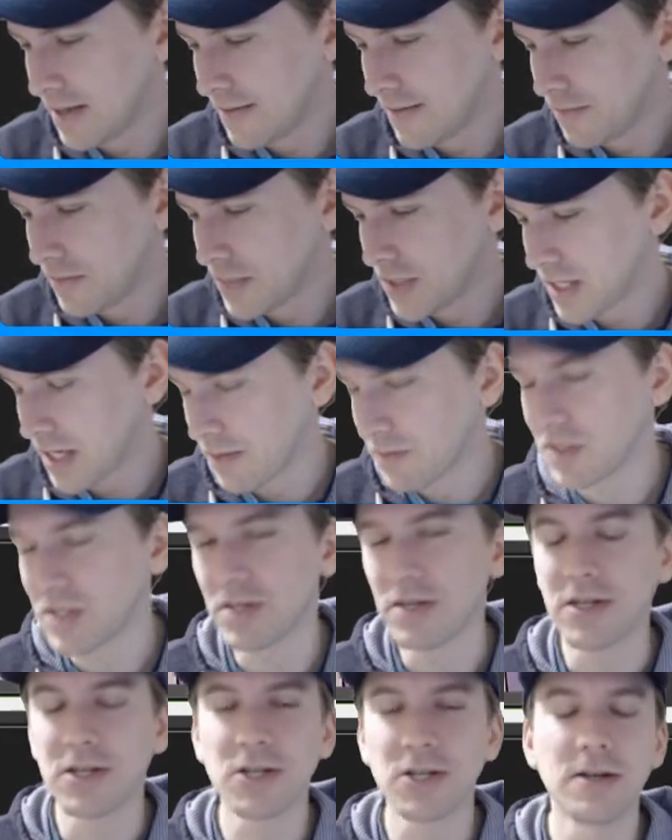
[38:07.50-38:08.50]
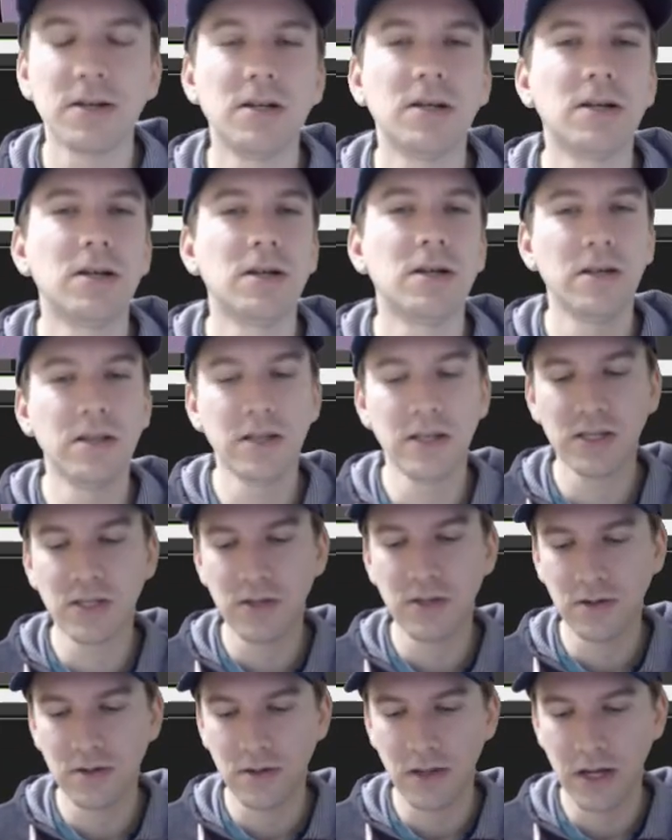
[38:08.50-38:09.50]
Sabotage. Unless
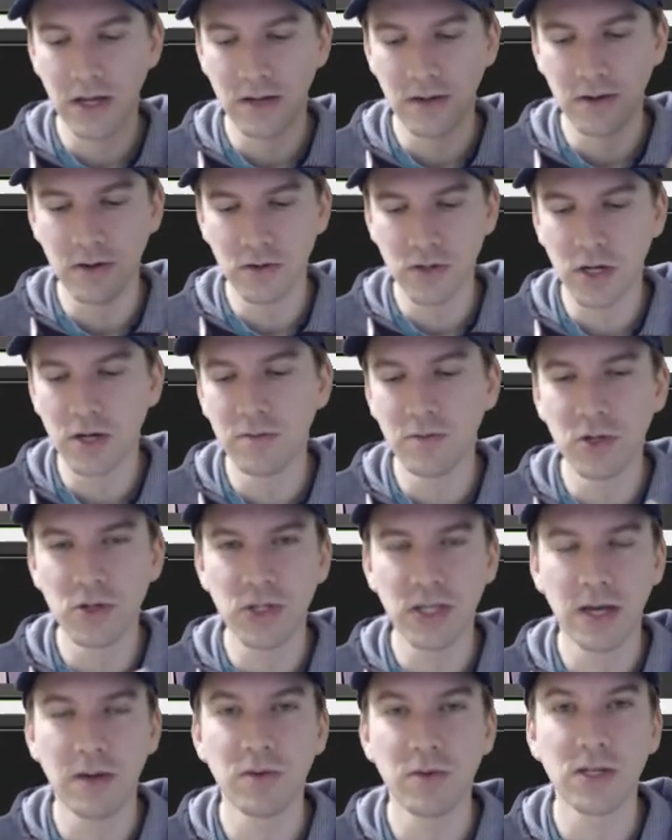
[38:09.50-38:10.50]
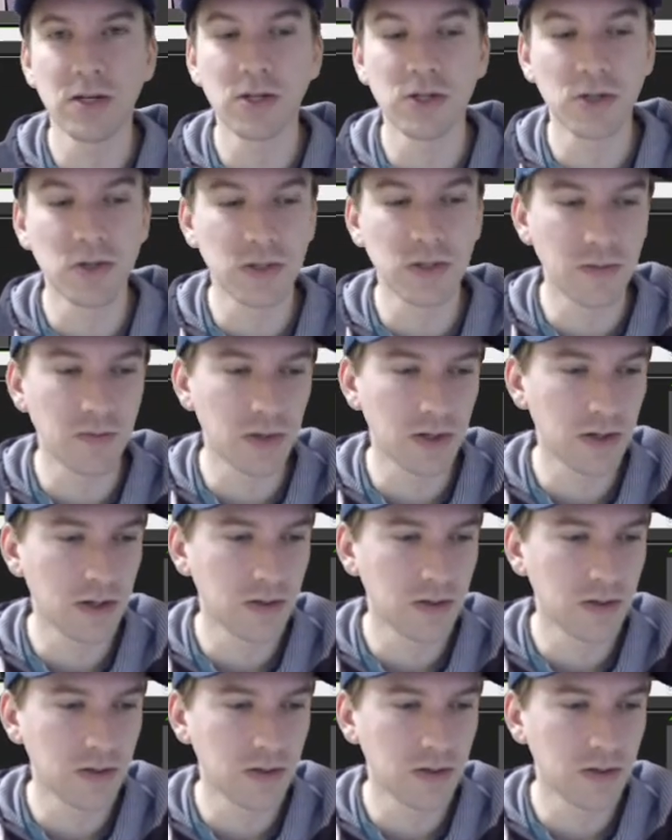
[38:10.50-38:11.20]
you're like Okami or Sabotage or something.